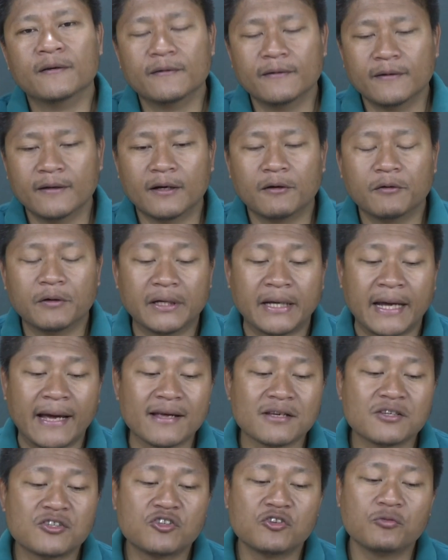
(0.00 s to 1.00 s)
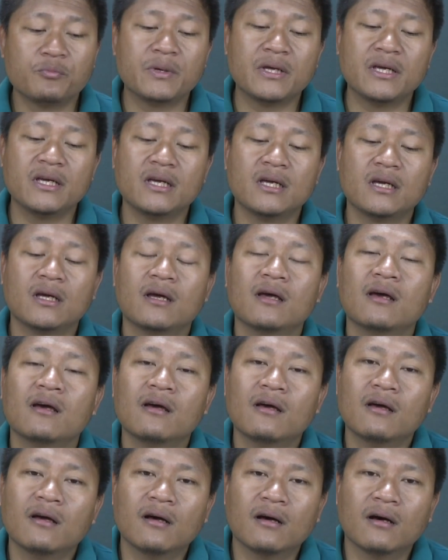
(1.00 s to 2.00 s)
Now, it has to be
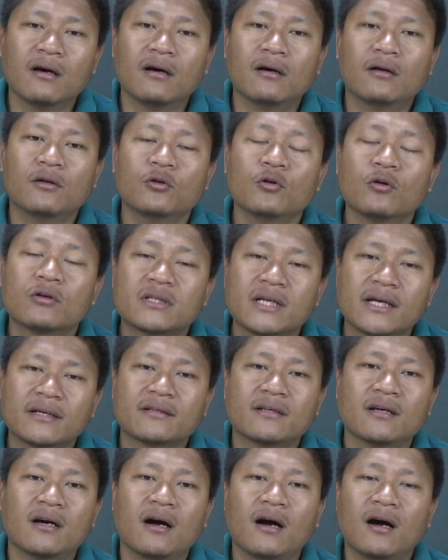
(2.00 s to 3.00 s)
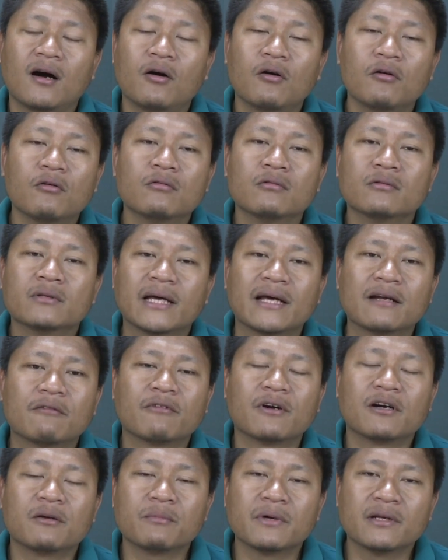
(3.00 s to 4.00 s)
looked at how the
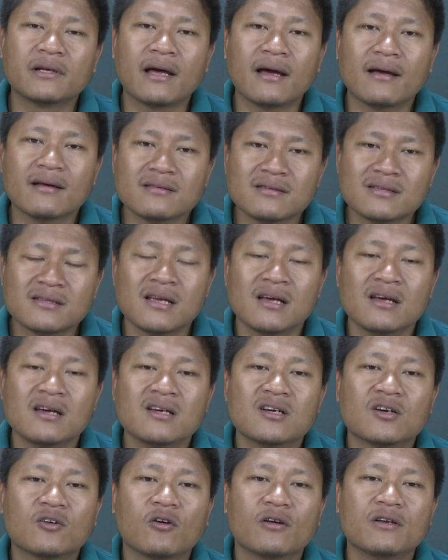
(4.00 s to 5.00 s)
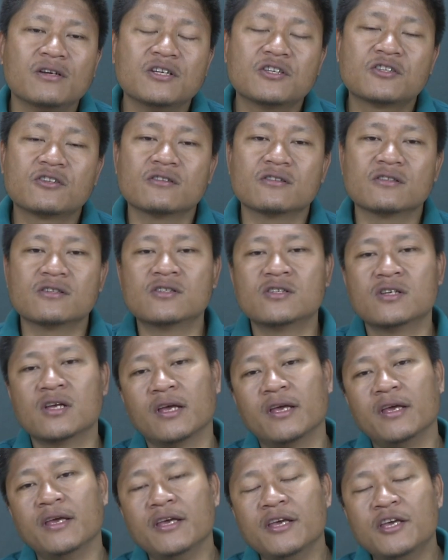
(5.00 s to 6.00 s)
environment has conditions
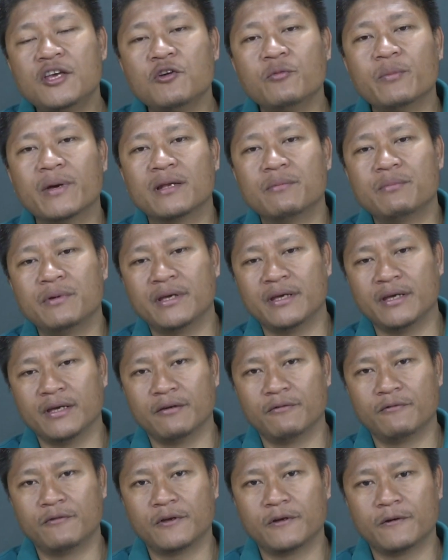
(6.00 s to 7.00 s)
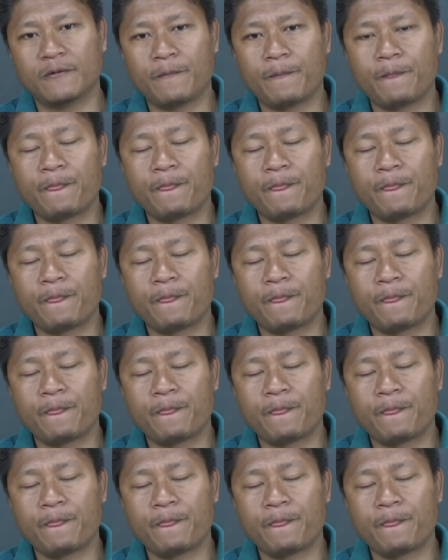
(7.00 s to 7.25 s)
human behavior.